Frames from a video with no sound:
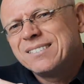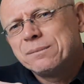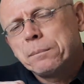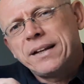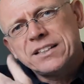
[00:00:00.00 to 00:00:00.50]

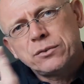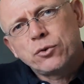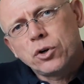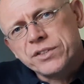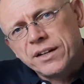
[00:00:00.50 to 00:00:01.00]
But that's, of
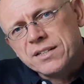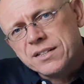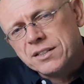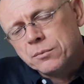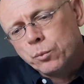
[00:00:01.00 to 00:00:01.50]
course, then a
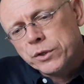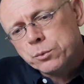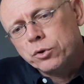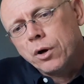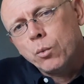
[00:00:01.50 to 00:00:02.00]
system which
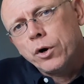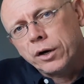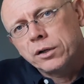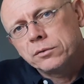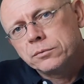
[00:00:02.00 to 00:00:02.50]
would not
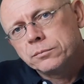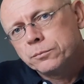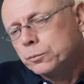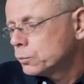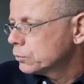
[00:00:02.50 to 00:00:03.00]
work.
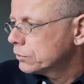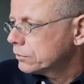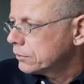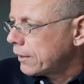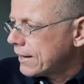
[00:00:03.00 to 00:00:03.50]

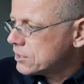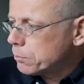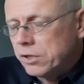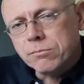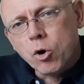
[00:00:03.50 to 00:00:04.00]
There has to
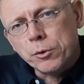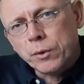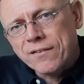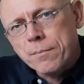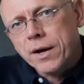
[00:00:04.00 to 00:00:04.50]
be a moment where
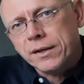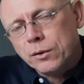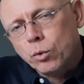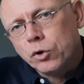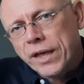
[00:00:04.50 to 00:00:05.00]
everybody in the
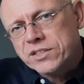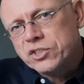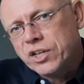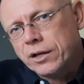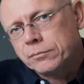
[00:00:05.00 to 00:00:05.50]
world has a
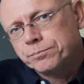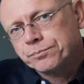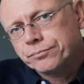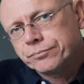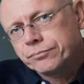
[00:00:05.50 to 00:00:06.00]
chair.
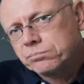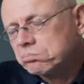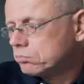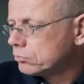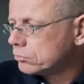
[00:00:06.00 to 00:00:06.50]

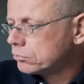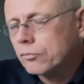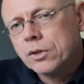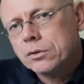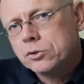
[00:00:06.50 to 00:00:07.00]

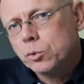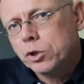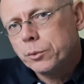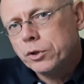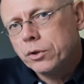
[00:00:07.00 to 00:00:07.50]
So what
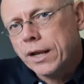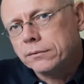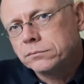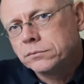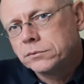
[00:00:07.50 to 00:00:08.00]
do we do
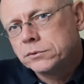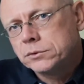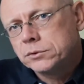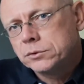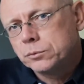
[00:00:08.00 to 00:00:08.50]
then?
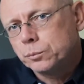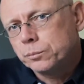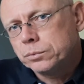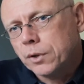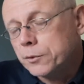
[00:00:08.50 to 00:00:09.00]

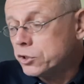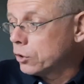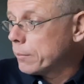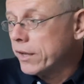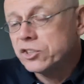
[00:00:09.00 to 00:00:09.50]
Are we still
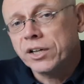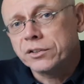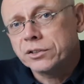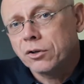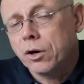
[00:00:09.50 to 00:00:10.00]
going to make
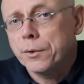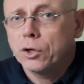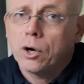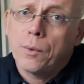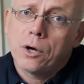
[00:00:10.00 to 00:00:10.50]
chairs? Are
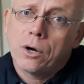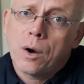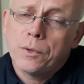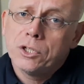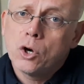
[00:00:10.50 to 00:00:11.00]

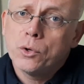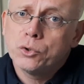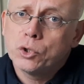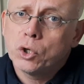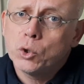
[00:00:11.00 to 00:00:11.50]
we going to
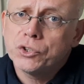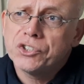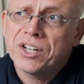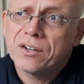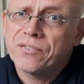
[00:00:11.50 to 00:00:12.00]
close the
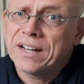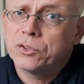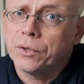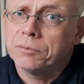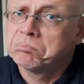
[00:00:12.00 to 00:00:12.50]
chair factory?